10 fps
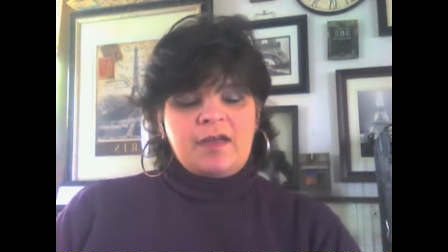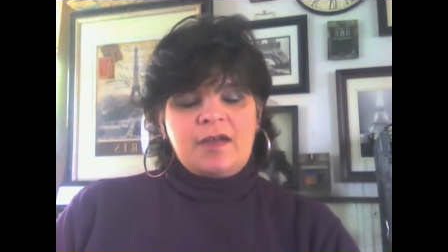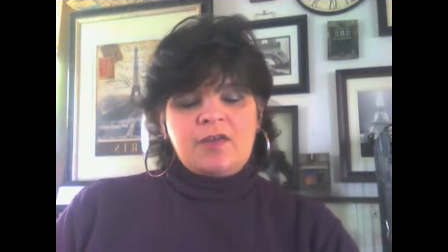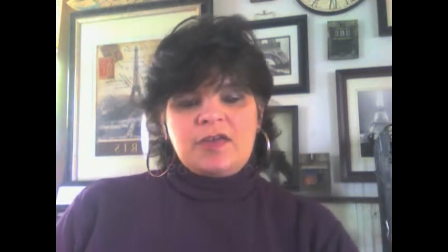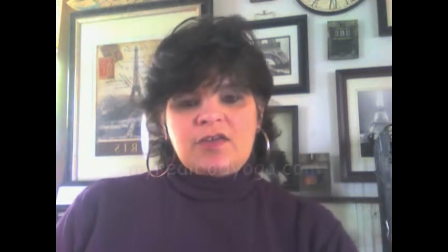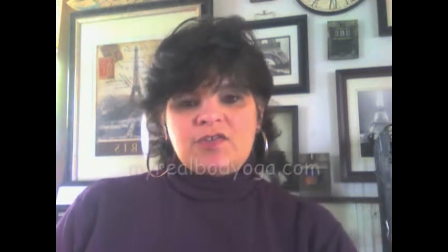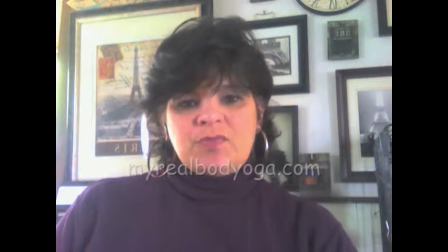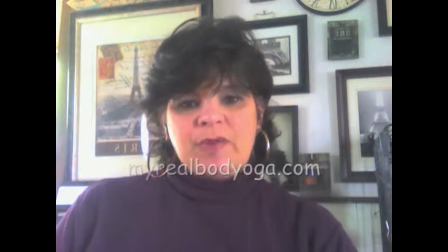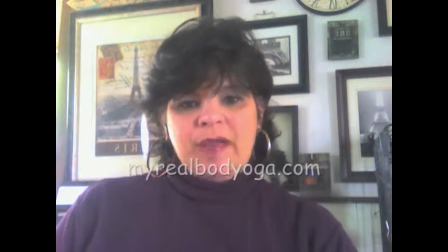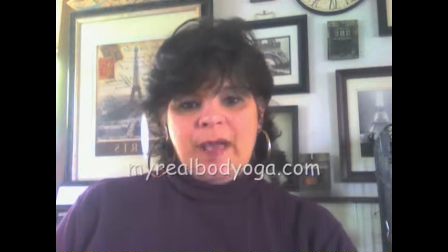Now,
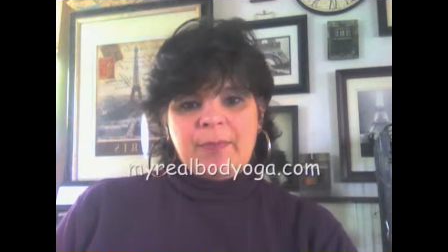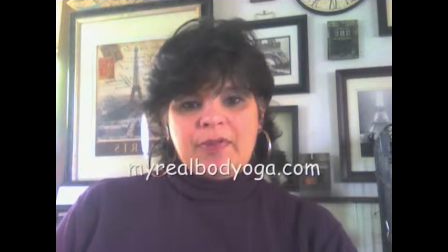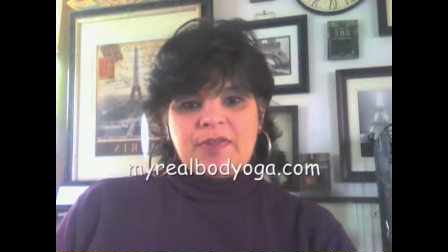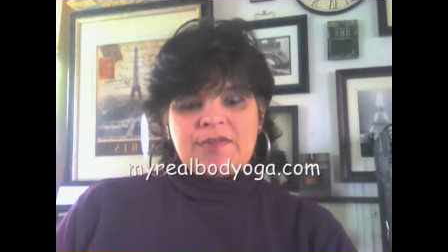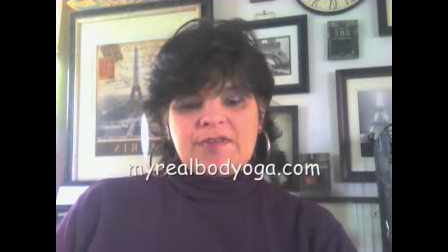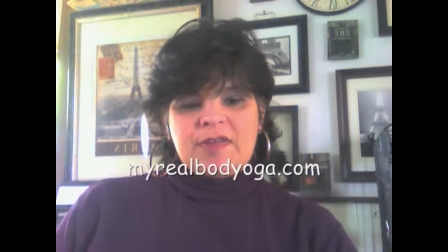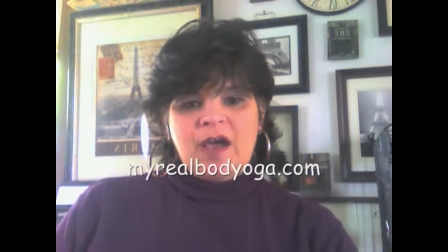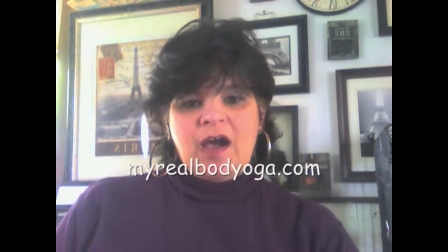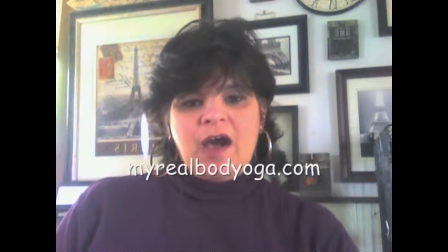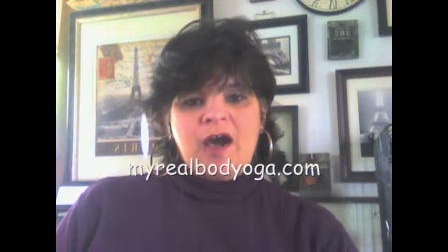here's what happens
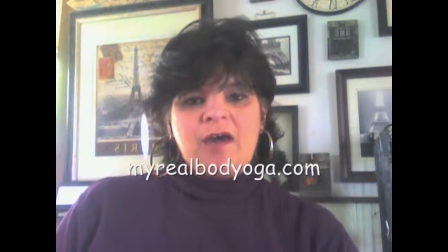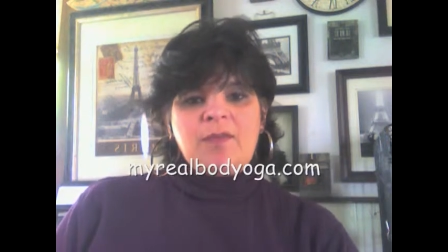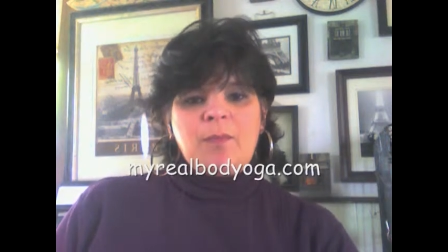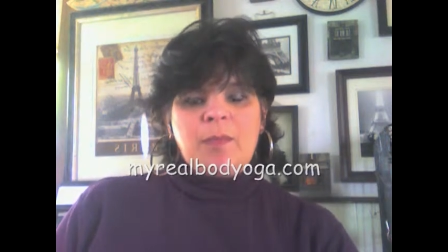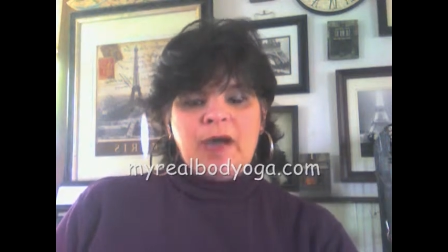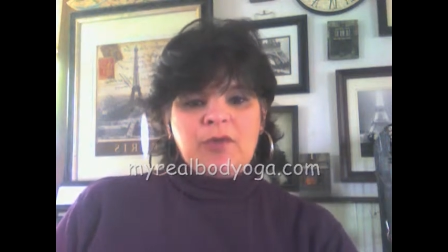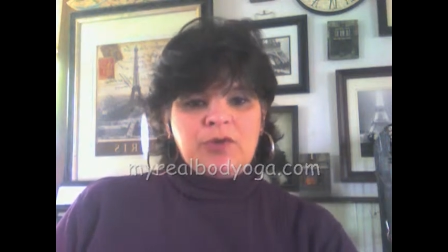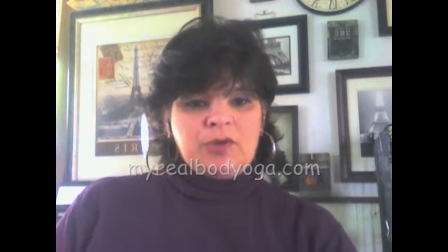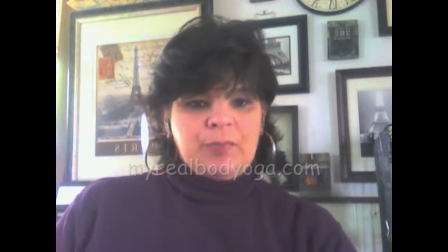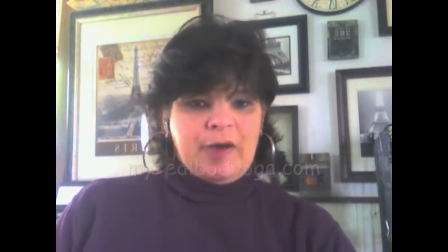on
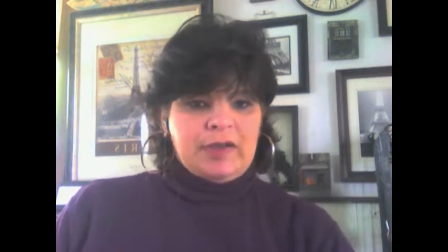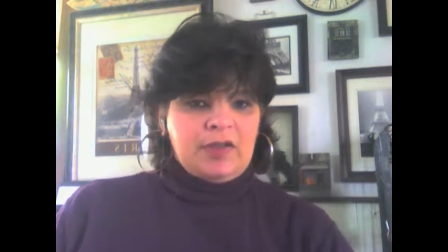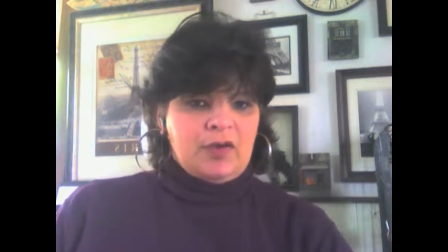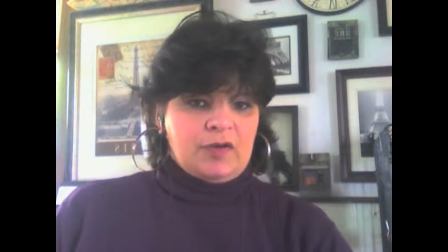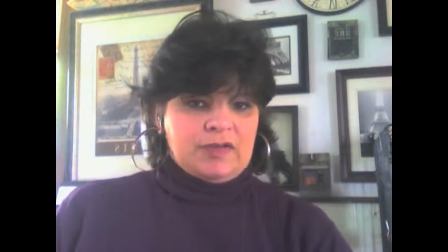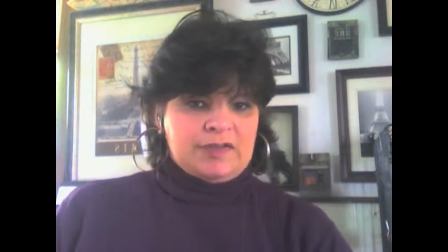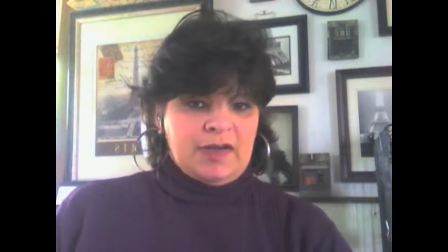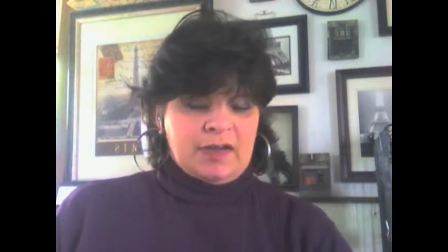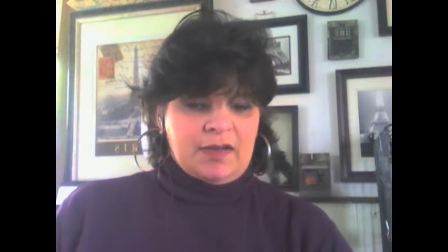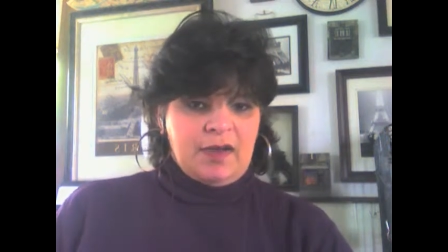
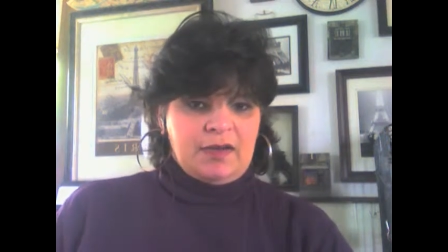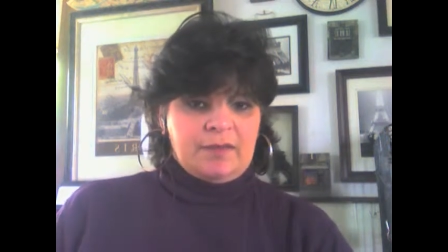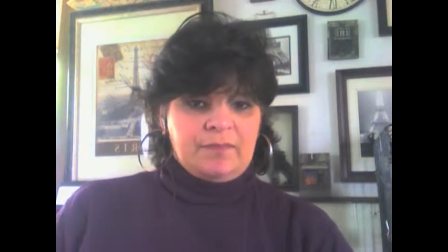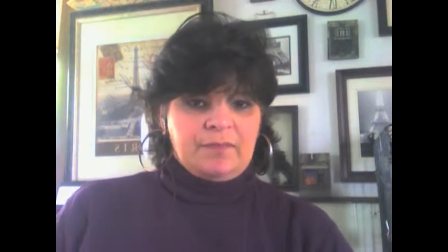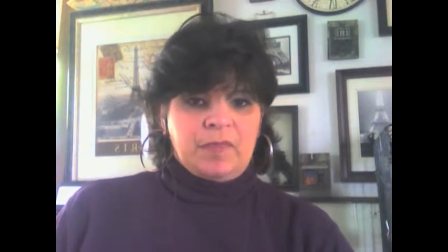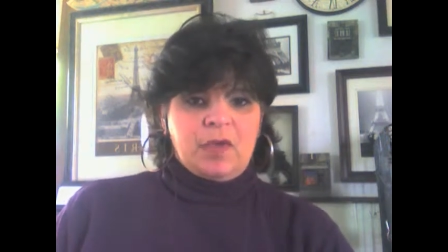myrealbodyyoga.com.